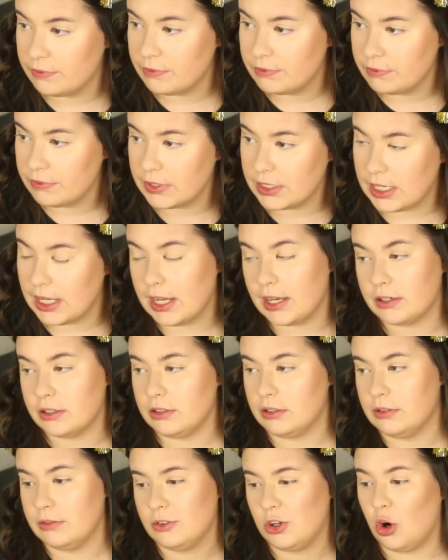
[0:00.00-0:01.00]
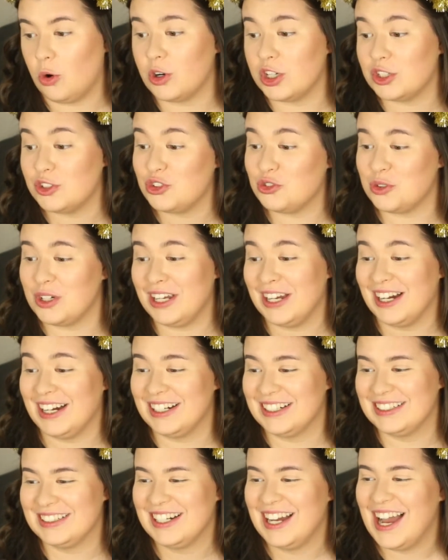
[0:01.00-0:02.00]
What? The candle? Or are you doing a
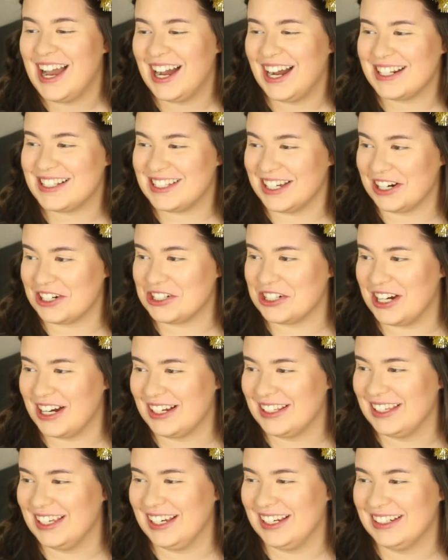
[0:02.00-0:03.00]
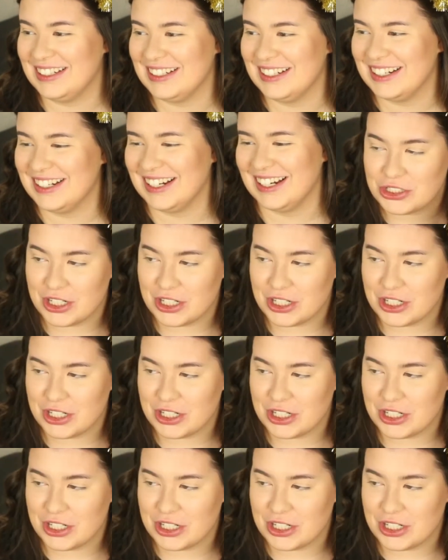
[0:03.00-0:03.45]
TikTok thing? Yeah.